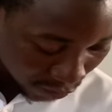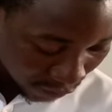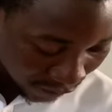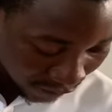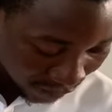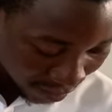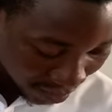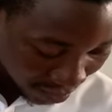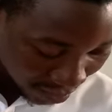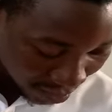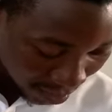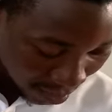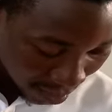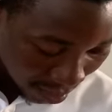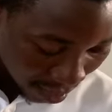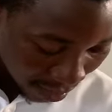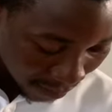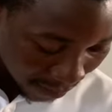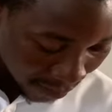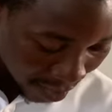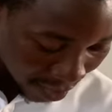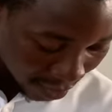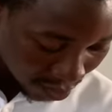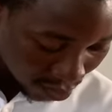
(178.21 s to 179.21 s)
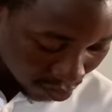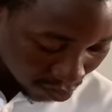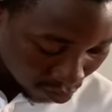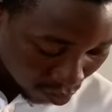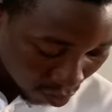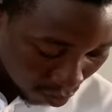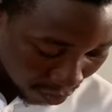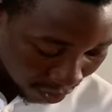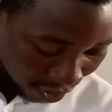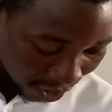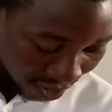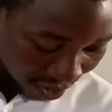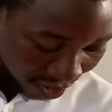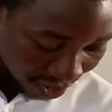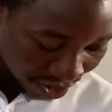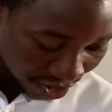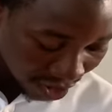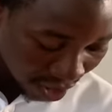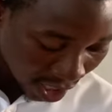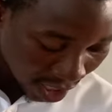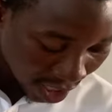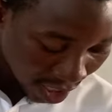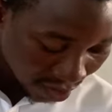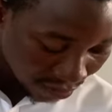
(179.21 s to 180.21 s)
fees, but no
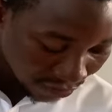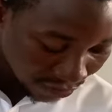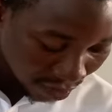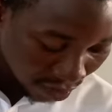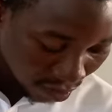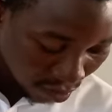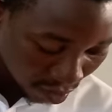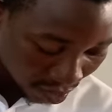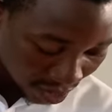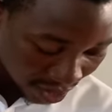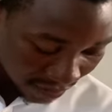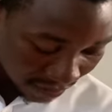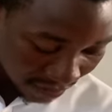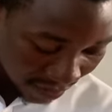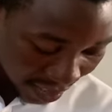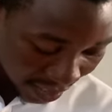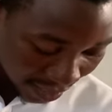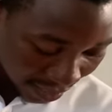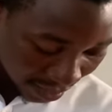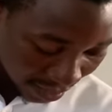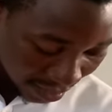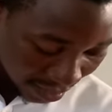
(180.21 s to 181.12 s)
initial entry was made